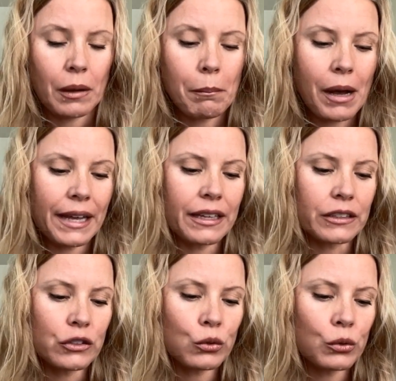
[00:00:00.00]
Maya,
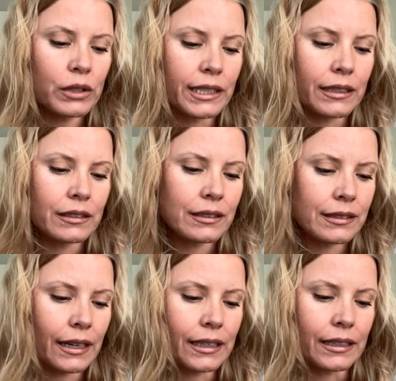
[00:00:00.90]
schooling,
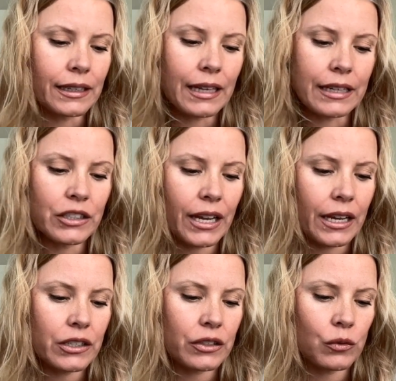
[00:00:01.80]
study, and
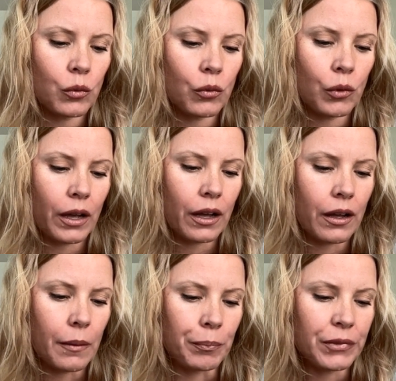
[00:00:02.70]
education
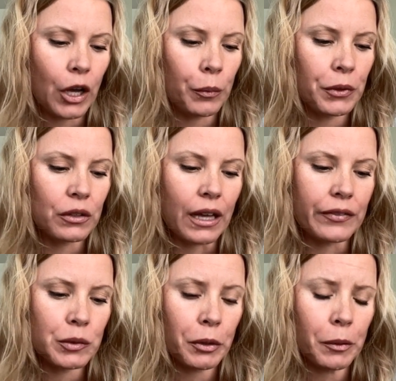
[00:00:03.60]
um, help your
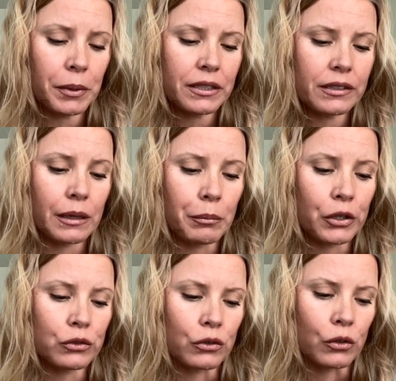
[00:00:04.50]
life's purpose and
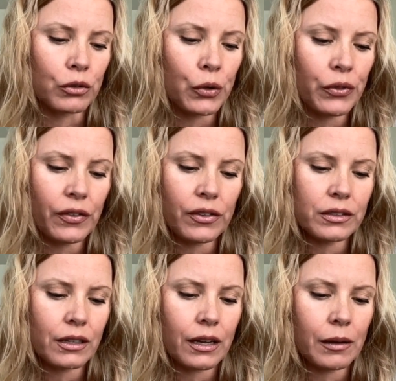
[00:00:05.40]
personal growth at this
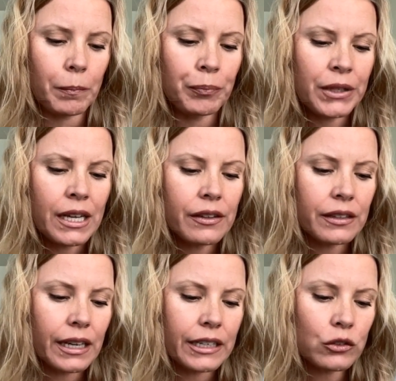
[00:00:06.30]
time.
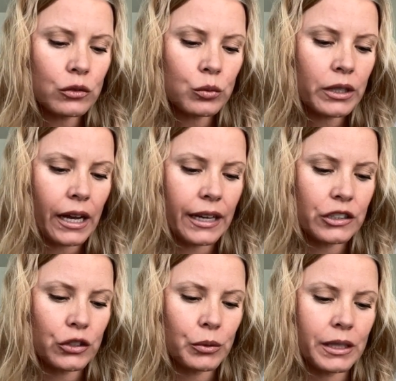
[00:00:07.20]
The angels will
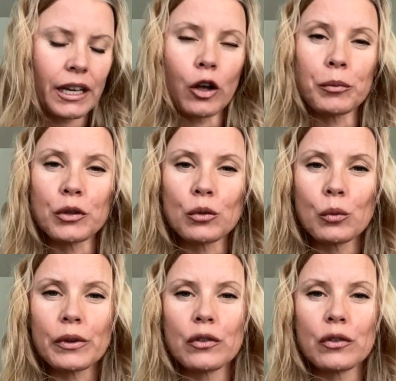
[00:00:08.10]
guide you and help you with